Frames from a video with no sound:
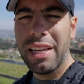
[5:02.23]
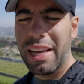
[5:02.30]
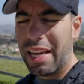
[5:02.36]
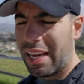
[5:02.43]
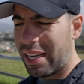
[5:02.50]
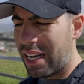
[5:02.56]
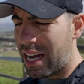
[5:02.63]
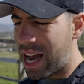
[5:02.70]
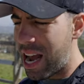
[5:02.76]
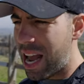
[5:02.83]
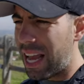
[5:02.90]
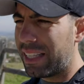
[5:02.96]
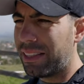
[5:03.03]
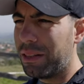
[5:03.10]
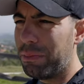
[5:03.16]
And
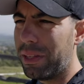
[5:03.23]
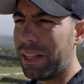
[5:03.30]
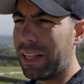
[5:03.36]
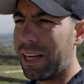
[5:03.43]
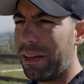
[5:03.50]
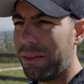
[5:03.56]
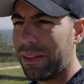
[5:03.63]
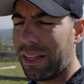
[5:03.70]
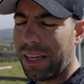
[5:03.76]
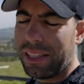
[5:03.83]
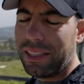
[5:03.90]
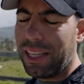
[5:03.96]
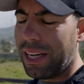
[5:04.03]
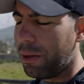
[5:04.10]
it's something that I